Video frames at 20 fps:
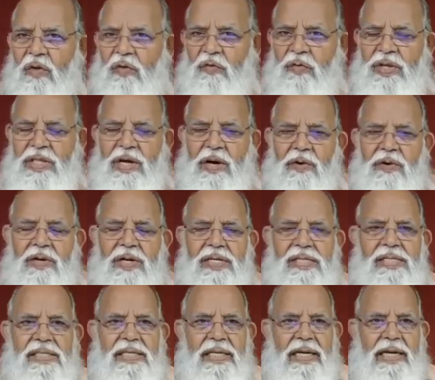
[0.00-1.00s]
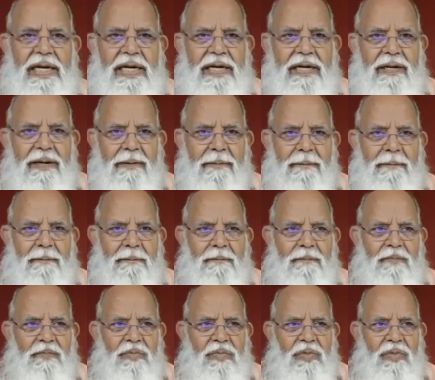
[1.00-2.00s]
Without the seed,
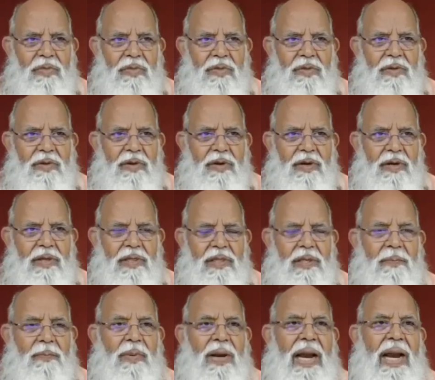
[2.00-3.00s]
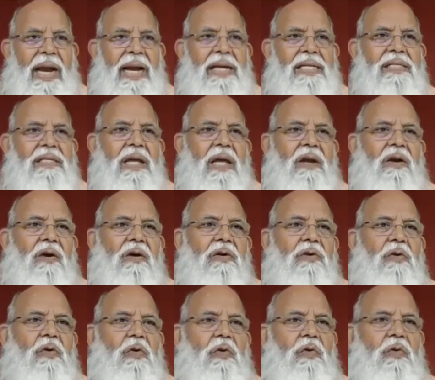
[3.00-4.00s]
the plants
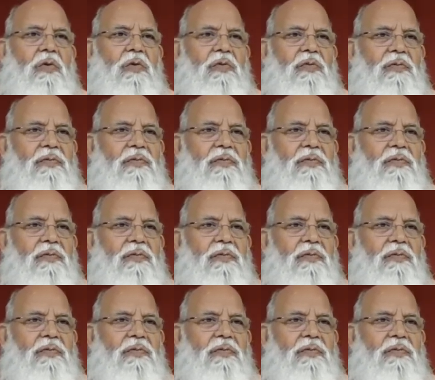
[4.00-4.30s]
cannot grow.